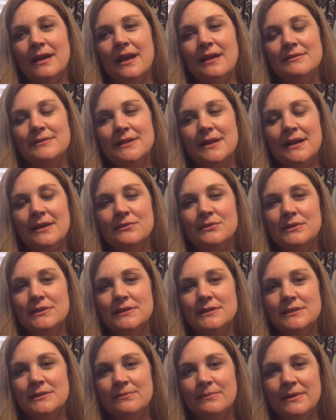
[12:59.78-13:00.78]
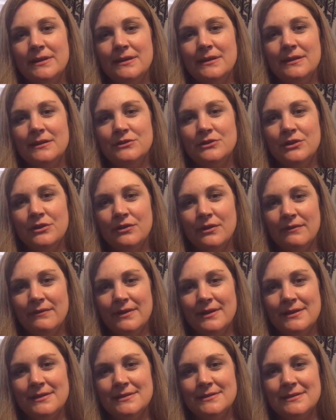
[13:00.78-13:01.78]
have time to just be the two of
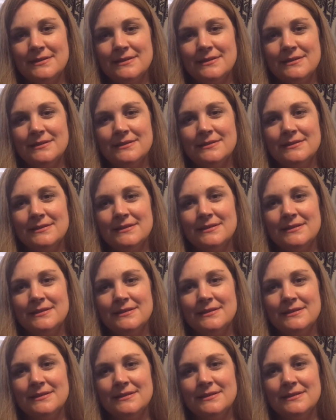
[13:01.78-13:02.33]
us and